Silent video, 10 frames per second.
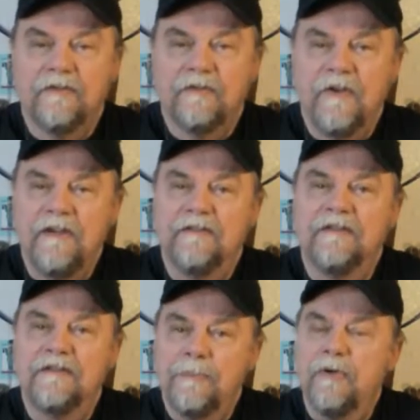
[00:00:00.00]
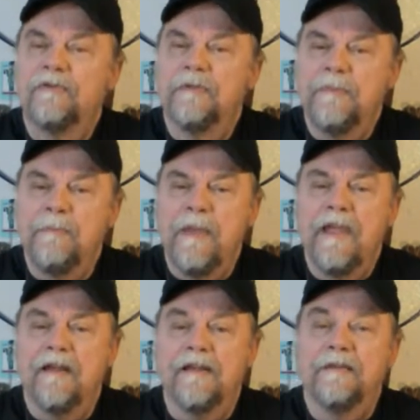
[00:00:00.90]
Sphinx is supposed to be
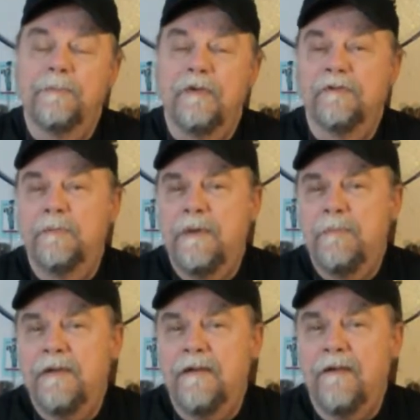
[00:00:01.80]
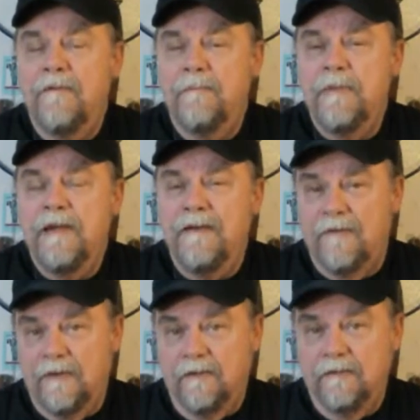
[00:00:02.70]
male and it's supposed to be
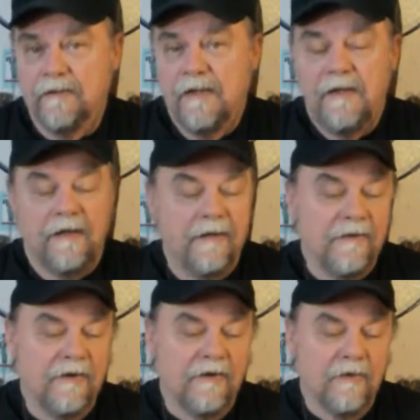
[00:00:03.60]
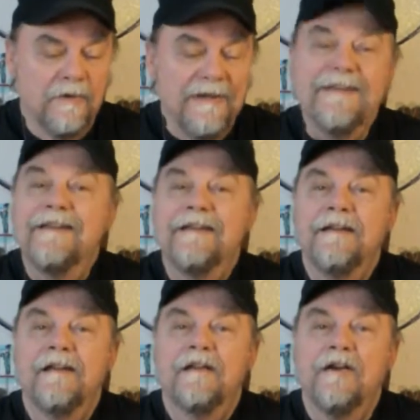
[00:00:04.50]
benevolent. In the Greek
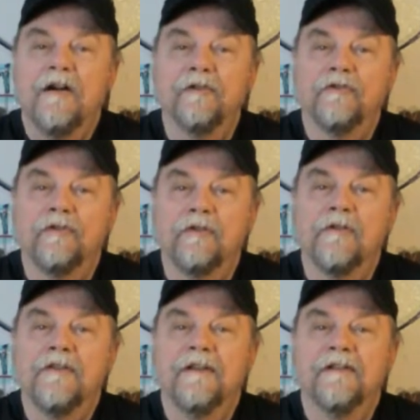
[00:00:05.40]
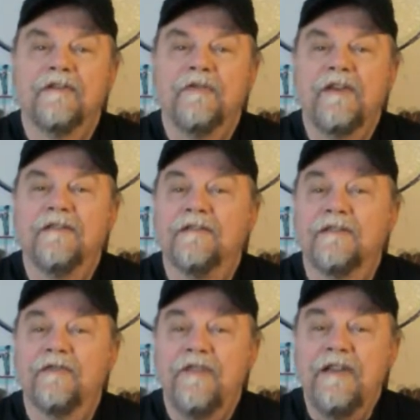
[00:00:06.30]
culture, the Sphinx is
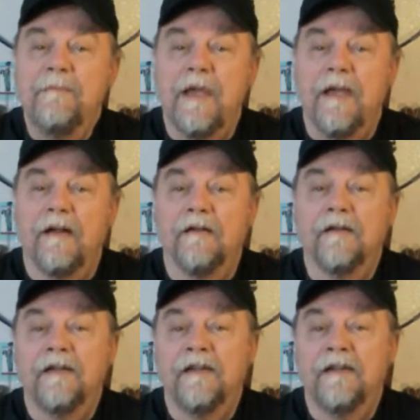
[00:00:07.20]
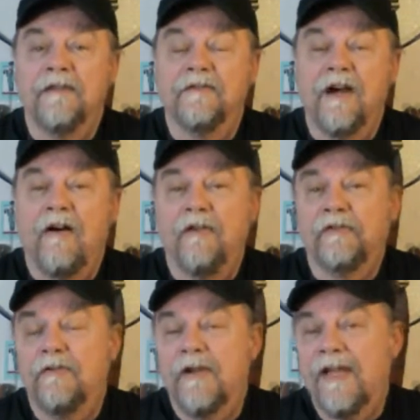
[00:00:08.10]
a female. It
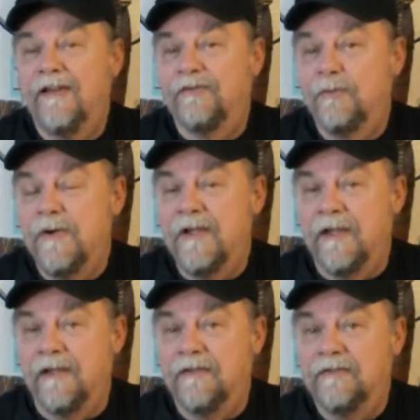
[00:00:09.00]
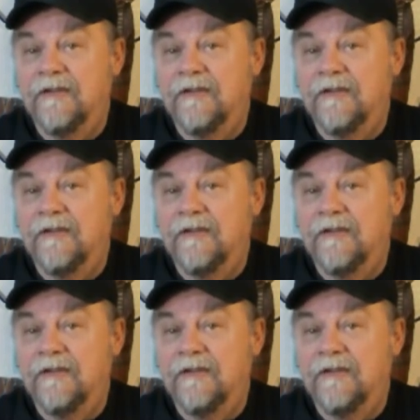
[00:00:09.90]
also has wings